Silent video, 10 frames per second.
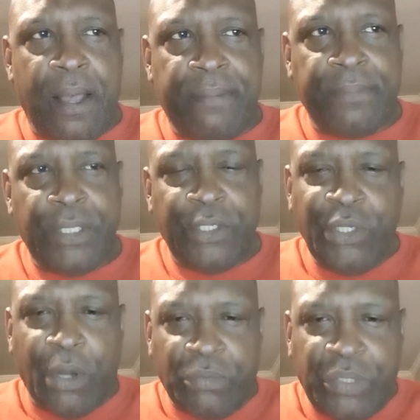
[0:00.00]
you
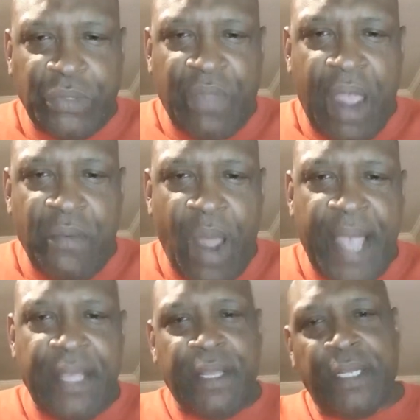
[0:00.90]
don't do that, right?
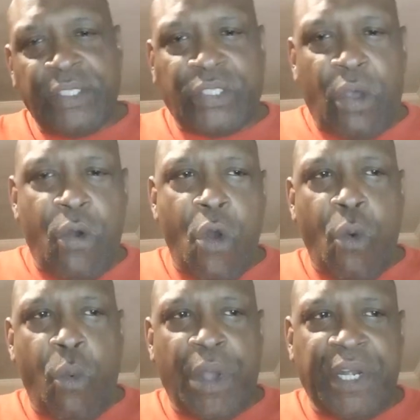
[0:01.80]
So
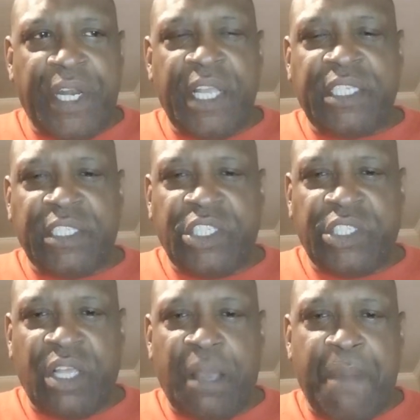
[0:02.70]
what it is, and just think
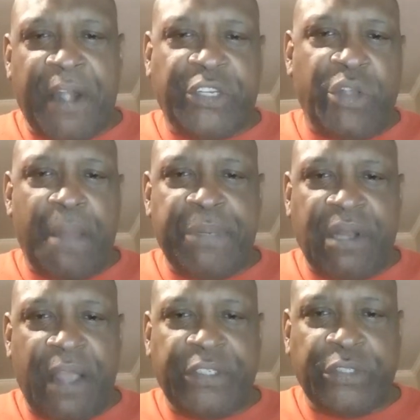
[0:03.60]
about it, your
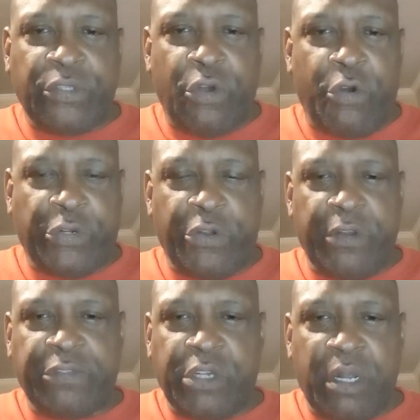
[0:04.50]
appetizers or hors d'oeuvres are
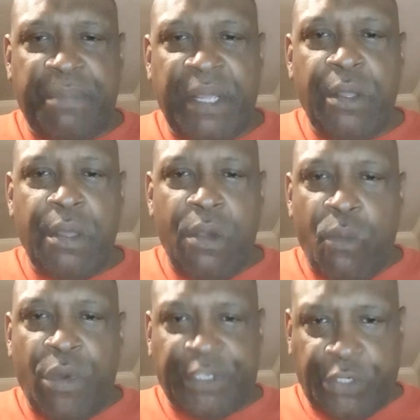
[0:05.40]
going to be 1
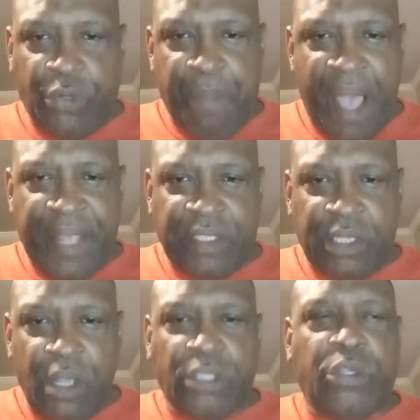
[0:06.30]
to 2 bites.
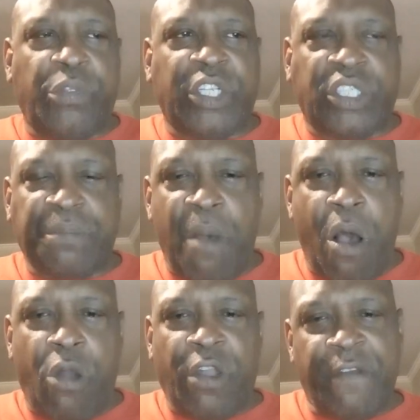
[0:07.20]
So the small,
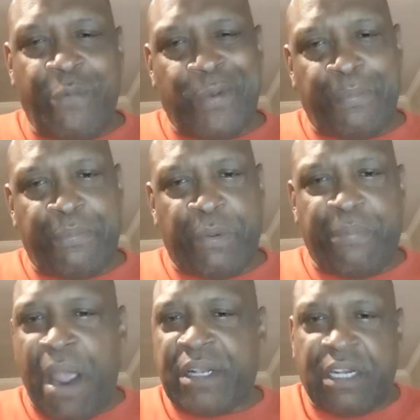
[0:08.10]
and we're
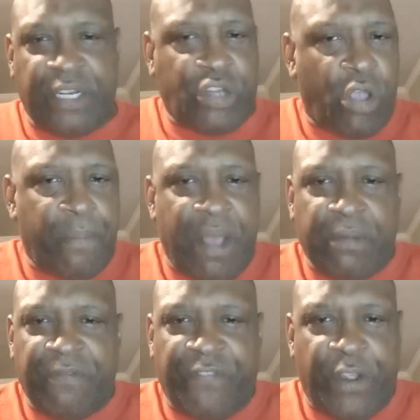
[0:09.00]
practically talking about
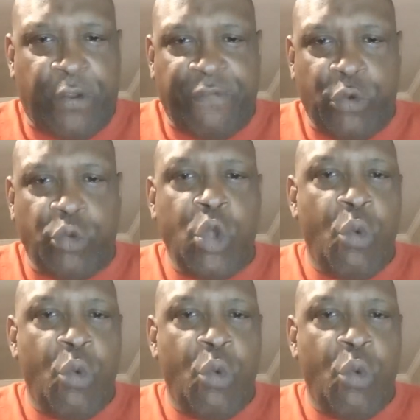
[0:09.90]
finger food when we